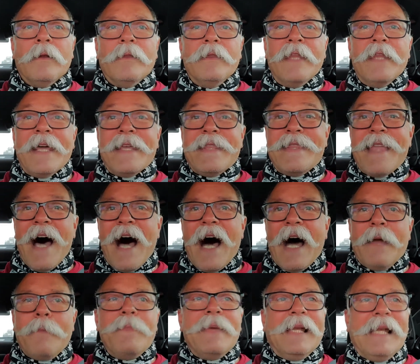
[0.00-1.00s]
they
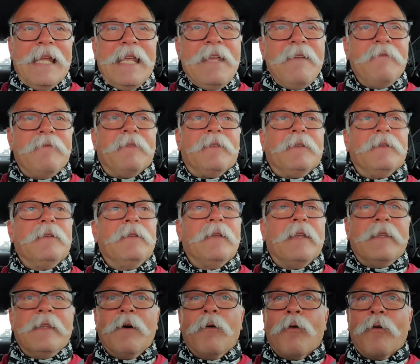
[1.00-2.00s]
die believing
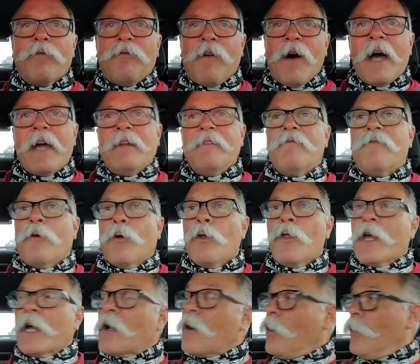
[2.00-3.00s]
they were fighting for
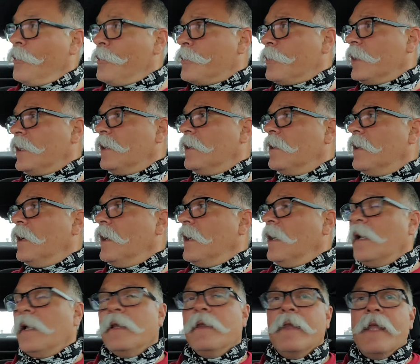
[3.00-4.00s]
their country.
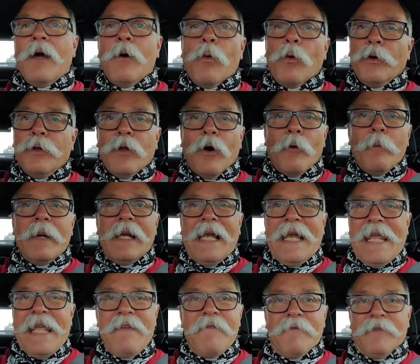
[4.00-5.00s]
They were not
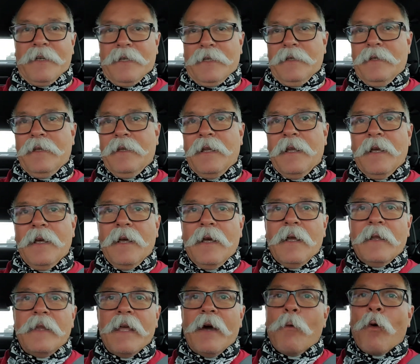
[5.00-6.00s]
believing
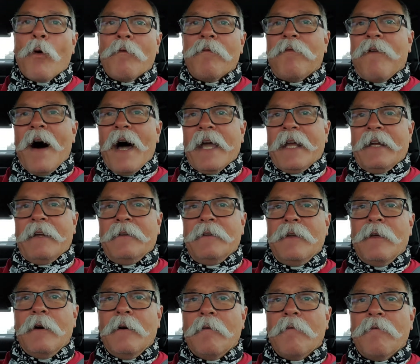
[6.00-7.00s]
they were fighting
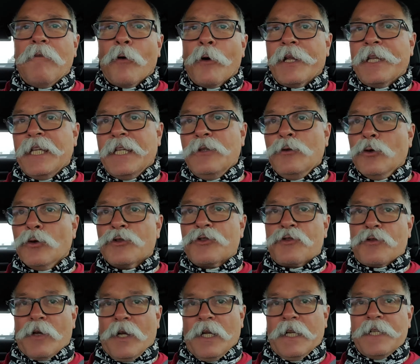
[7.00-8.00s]
for an
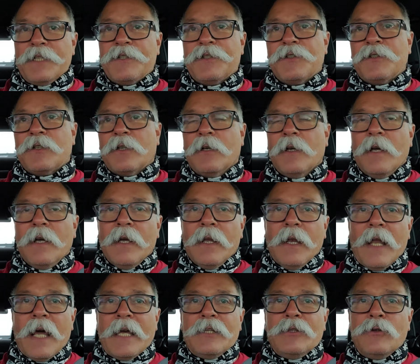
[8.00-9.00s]
industrialist
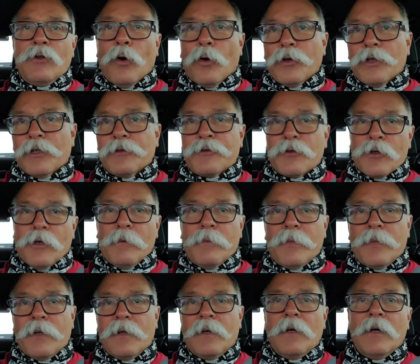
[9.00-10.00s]
like Donald Trump
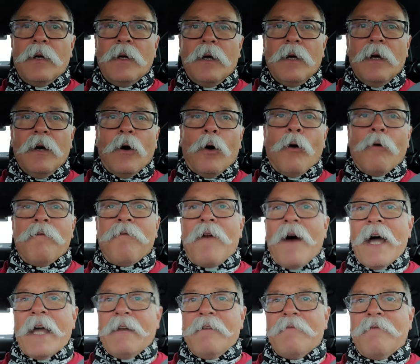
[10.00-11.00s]
or
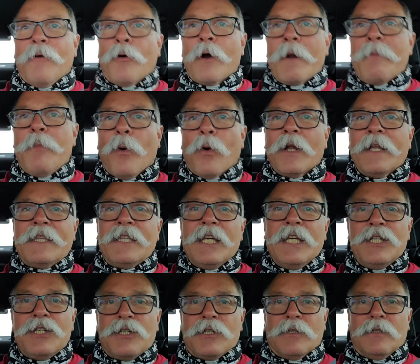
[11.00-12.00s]
fighting for a
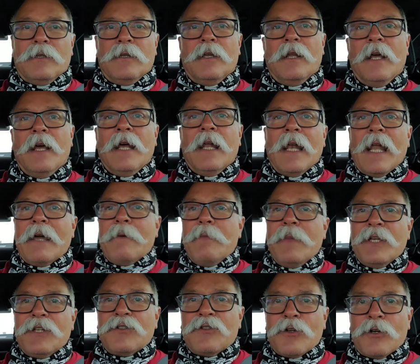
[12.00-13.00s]
politician like
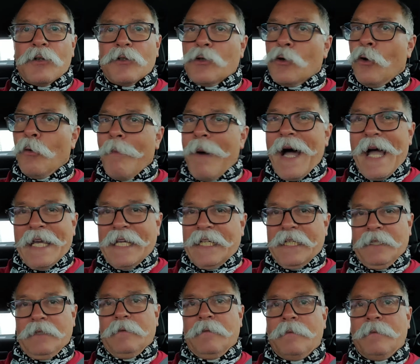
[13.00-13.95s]
Mr. Joe Biden.